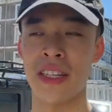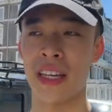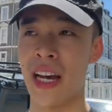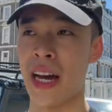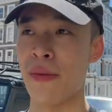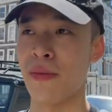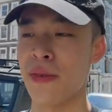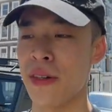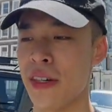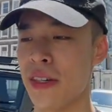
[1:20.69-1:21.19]

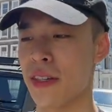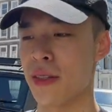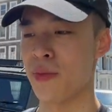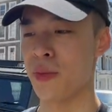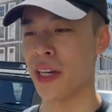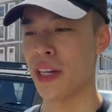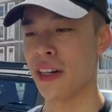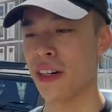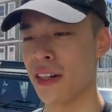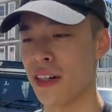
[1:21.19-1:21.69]
campus
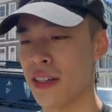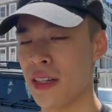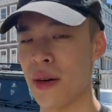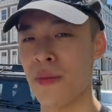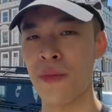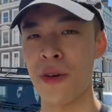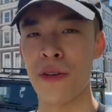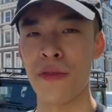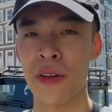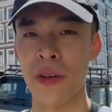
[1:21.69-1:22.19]
because
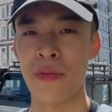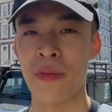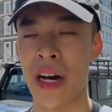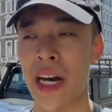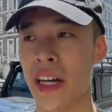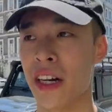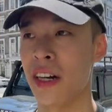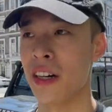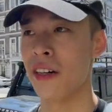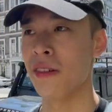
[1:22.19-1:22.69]
I'm moving
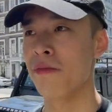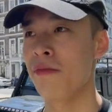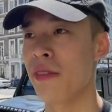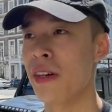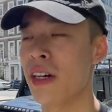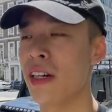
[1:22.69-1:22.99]
back home